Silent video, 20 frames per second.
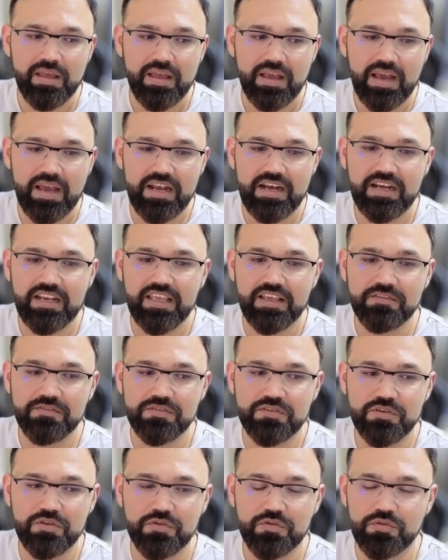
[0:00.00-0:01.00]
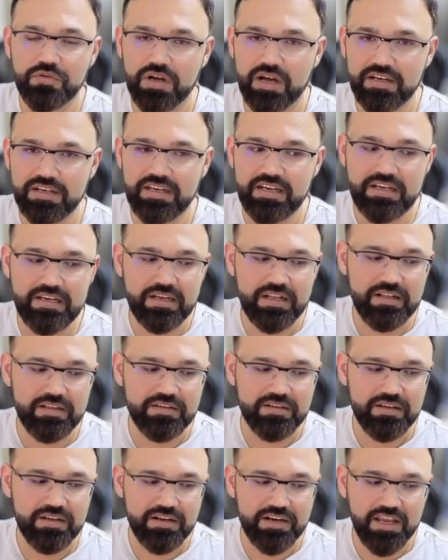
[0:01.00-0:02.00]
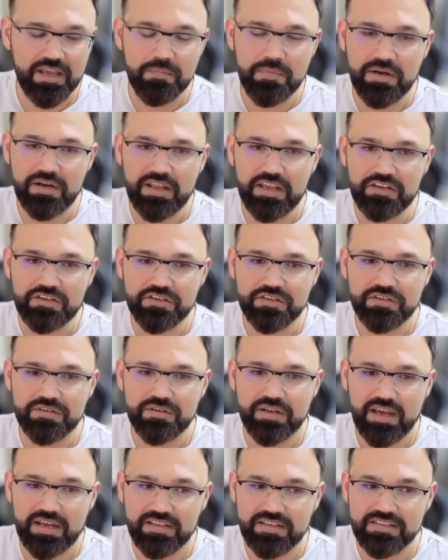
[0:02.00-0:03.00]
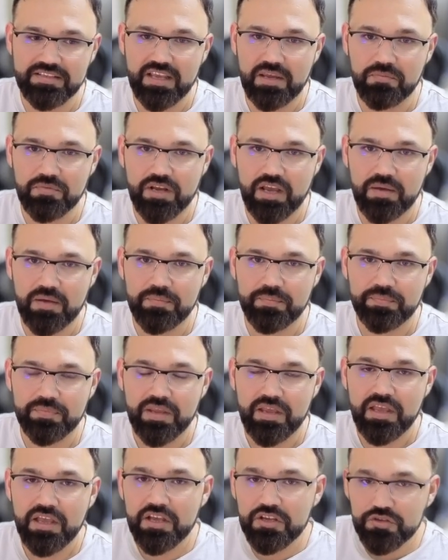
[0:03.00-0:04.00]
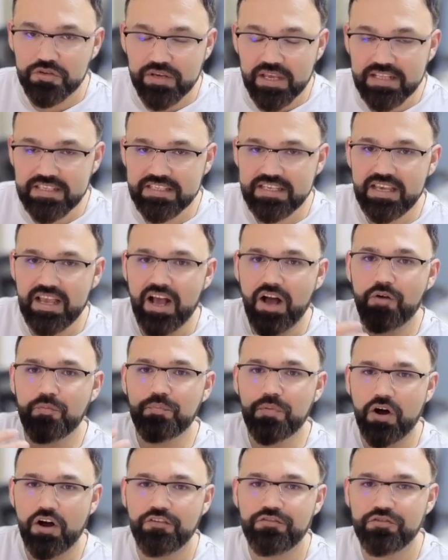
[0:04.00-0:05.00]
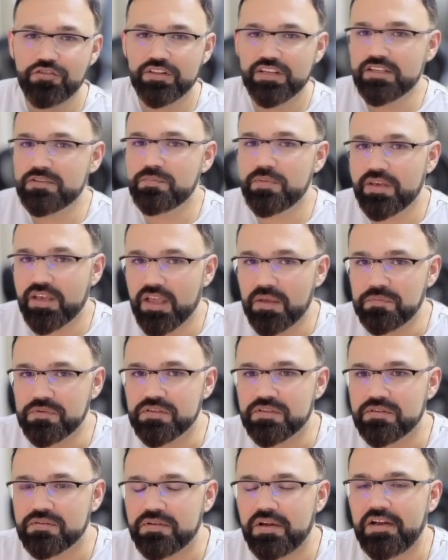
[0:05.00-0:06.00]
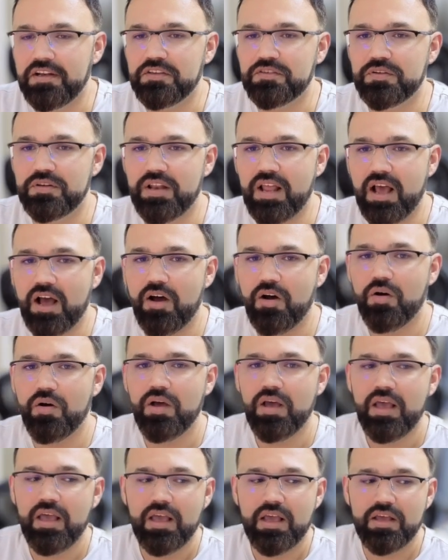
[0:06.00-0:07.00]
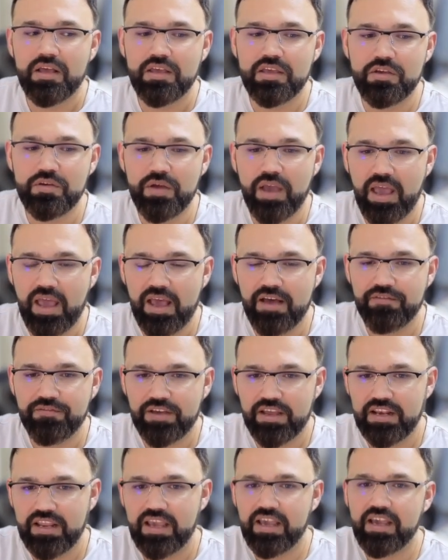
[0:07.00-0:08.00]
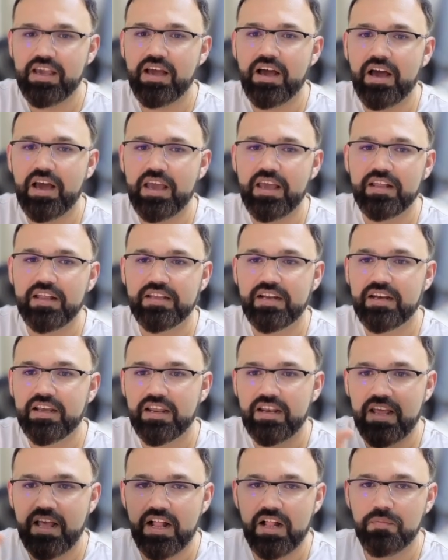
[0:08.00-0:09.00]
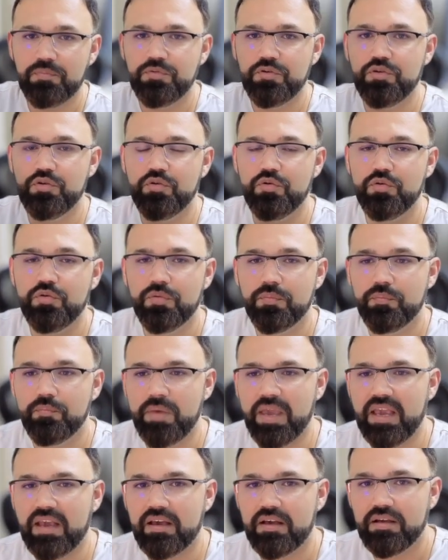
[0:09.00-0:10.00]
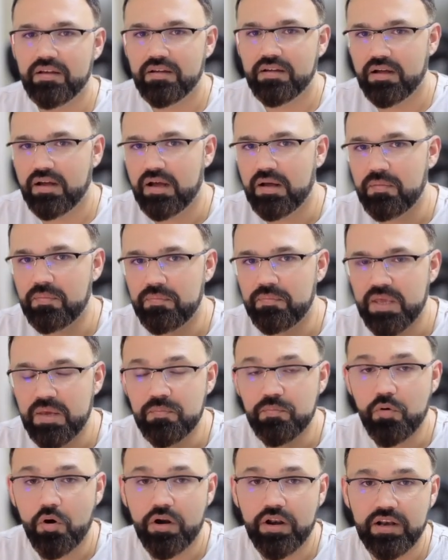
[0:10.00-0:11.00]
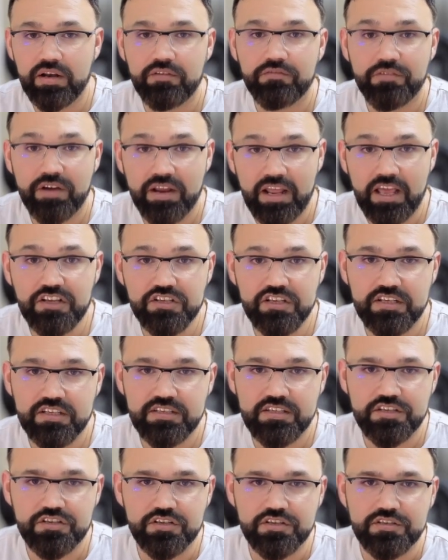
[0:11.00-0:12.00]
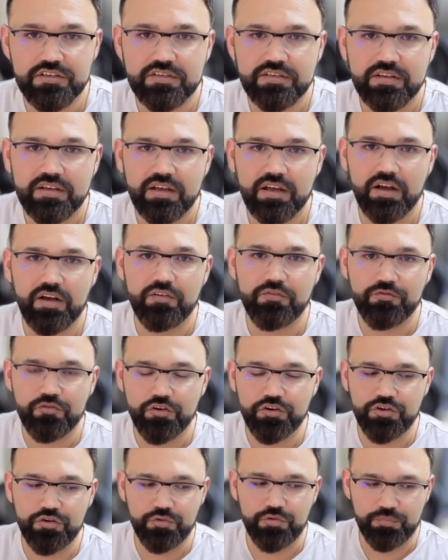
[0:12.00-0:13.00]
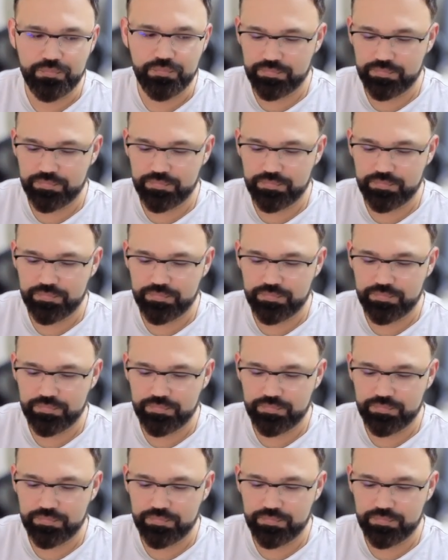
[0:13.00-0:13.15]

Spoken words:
and it gives you a detailed recommendation at the same time. So you can see how powerful this becomes, right? So now you have an AI that can help you make important financial decisions for you.